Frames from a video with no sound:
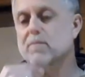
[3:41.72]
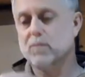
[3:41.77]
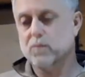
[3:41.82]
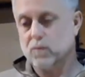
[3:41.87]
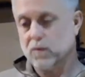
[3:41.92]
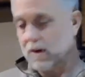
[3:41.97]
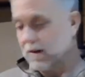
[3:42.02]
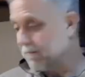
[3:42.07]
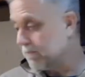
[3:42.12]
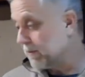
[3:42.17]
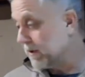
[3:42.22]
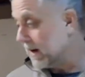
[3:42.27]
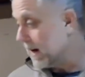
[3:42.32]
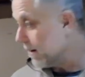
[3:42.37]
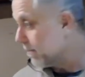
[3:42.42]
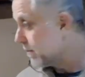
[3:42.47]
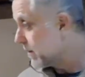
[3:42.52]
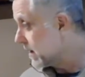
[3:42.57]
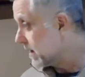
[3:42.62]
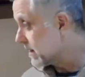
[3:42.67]
we haven't been
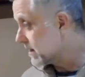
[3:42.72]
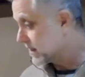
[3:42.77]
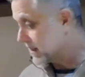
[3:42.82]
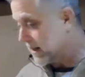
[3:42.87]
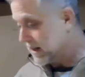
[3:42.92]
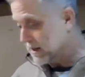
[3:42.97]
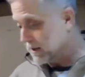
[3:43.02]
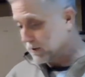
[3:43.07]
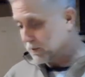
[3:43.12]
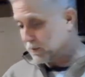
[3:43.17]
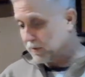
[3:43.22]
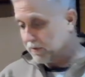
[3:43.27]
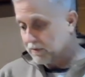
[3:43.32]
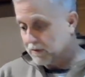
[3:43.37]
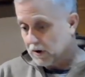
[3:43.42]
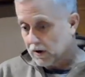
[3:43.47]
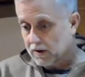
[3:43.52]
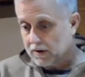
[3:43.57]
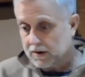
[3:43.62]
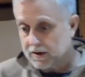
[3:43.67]
up here since we've
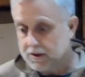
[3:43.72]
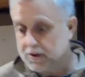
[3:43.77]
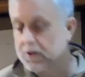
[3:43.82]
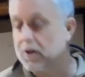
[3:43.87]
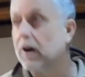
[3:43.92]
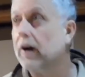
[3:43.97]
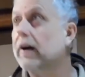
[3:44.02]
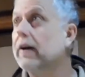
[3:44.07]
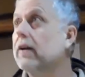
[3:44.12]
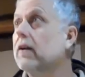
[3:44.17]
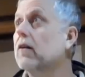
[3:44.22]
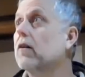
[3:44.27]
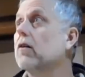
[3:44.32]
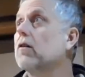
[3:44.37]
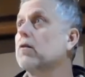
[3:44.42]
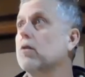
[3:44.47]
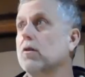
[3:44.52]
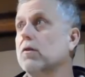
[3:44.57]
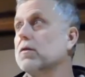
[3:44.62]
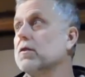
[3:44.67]
got the chine log,
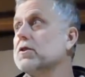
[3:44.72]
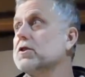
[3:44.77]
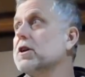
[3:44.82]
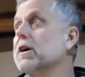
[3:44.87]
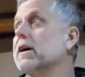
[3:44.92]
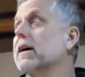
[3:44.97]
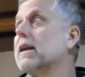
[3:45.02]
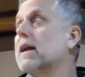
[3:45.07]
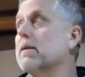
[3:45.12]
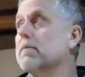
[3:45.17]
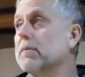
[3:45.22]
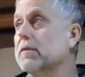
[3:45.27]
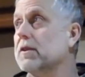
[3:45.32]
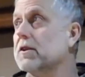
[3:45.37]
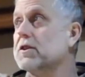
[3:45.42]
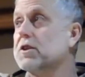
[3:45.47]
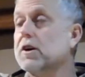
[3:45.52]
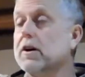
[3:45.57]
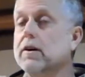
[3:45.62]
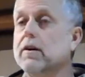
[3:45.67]
or the shear clamp and the
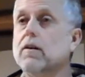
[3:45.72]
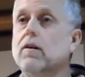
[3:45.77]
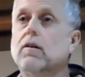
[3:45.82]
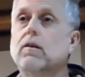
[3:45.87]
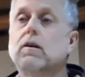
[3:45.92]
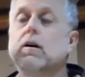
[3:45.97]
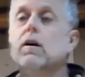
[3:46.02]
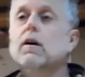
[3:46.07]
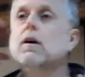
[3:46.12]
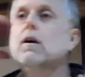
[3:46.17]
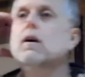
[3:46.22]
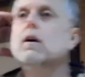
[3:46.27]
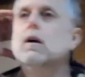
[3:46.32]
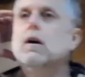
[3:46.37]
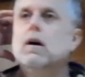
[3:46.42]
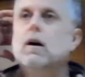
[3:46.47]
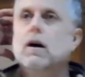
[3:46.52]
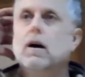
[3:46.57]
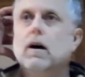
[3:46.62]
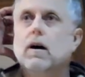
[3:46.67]
chine log
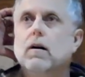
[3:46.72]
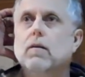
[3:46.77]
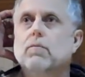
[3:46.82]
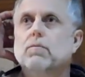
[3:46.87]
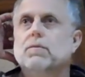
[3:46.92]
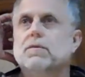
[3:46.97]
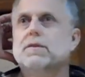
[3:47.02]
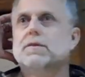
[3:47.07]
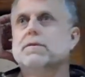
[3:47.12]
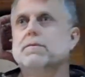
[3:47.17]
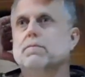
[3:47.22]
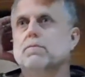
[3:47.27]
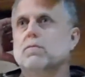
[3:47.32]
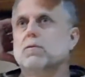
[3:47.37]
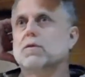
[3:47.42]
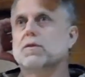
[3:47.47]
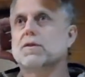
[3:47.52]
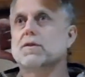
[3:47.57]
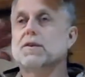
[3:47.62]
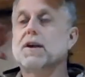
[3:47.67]

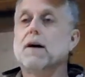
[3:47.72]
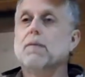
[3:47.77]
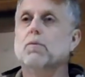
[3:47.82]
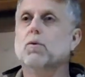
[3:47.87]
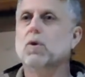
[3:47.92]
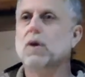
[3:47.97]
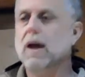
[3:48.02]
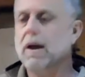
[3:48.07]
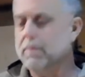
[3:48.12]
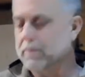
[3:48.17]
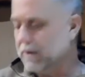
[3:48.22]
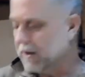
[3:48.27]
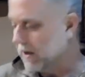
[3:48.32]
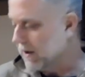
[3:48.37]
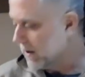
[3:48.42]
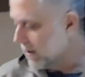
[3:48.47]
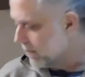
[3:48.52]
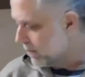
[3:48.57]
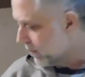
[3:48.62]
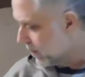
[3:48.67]
with the double
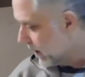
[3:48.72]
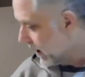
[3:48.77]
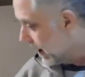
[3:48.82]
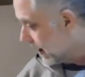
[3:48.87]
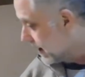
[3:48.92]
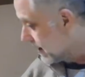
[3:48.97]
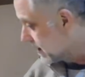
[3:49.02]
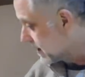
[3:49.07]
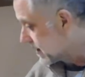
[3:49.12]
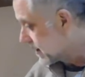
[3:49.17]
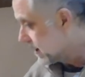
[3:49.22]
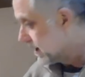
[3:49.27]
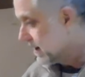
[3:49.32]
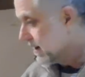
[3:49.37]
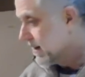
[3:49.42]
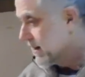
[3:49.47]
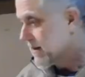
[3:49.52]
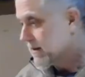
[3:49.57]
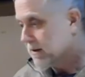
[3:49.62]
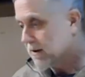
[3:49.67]
laminate in place.
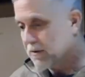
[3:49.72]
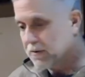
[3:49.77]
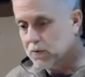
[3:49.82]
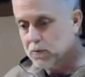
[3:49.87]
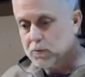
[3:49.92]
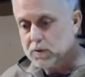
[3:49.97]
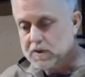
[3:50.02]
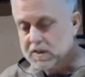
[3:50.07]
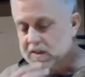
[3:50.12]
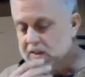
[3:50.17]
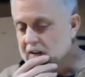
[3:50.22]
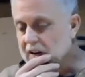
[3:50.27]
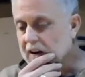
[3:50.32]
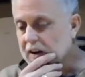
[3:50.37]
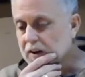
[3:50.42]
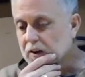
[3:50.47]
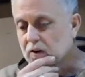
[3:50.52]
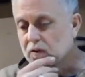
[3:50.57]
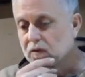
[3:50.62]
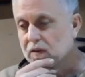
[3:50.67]
So I thought we'd
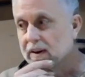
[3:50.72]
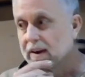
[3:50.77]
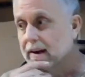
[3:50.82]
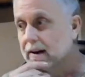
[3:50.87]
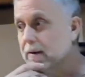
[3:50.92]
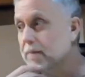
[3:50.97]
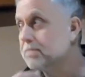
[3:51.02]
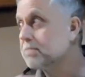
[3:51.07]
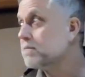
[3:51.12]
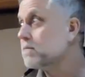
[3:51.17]
start off here.